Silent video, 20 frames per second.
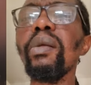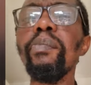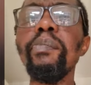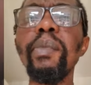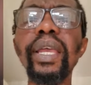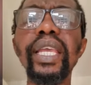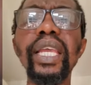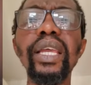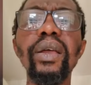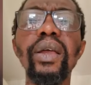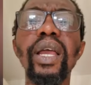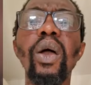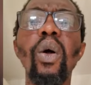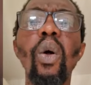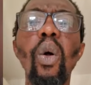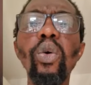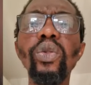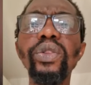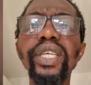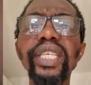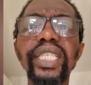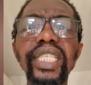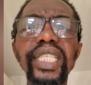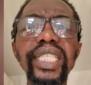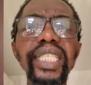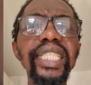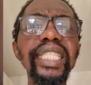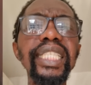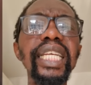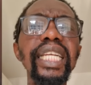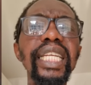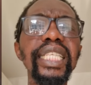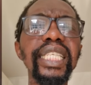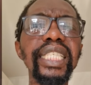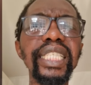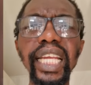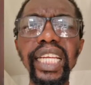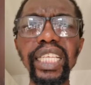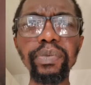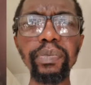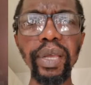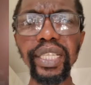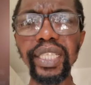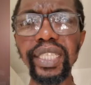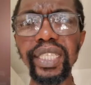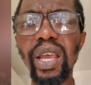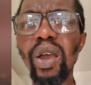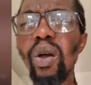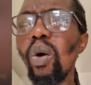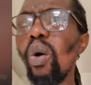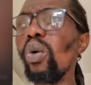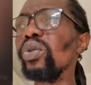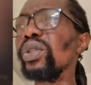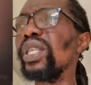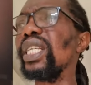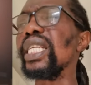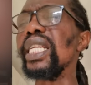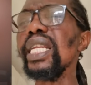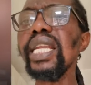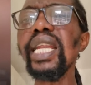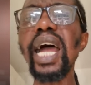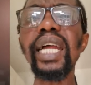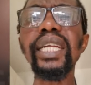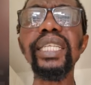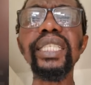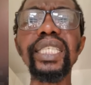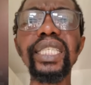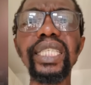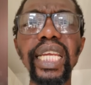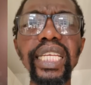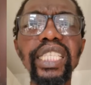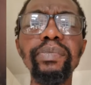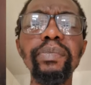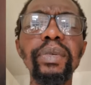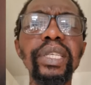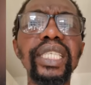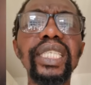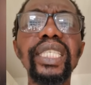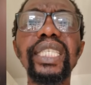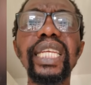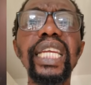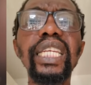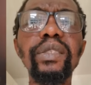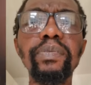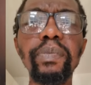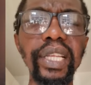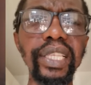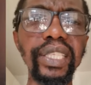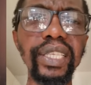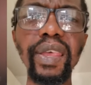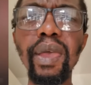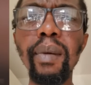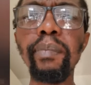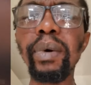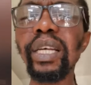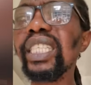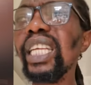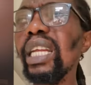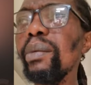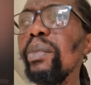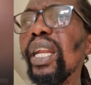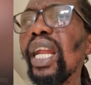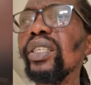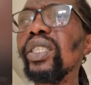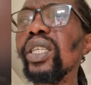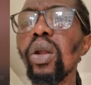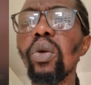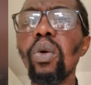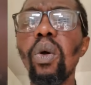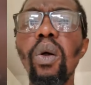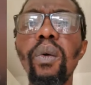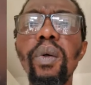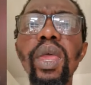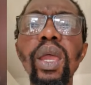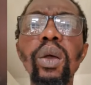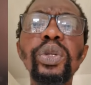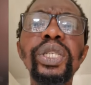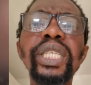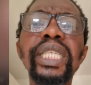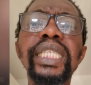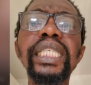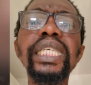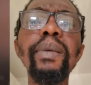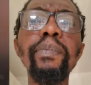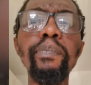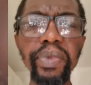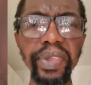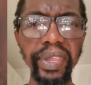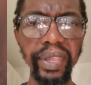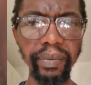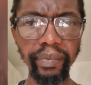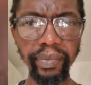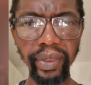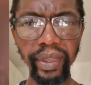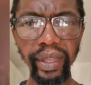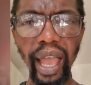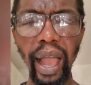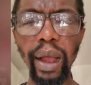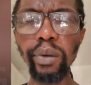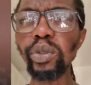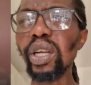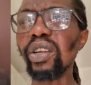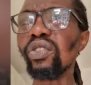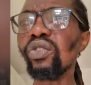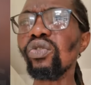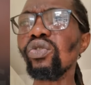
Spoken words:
and making all these silly statements, all these non-statements. My statement antarwa could deep. After a